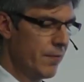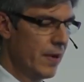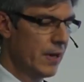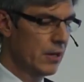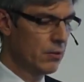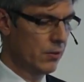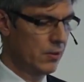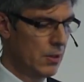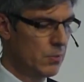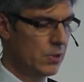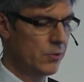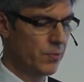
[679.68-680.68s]
have very good
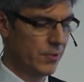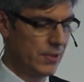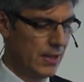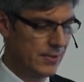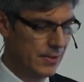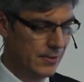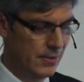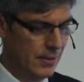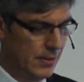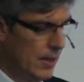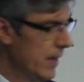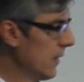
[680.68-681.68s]
image processes
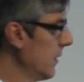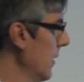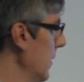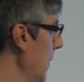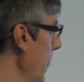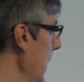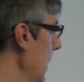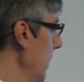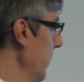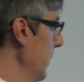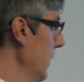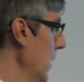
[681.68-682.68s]
and
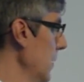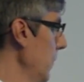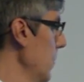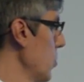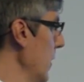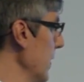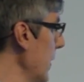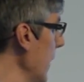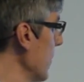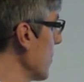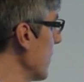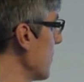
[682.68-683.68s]
artificial
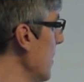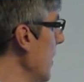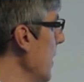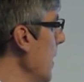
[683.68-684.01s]
intelligence.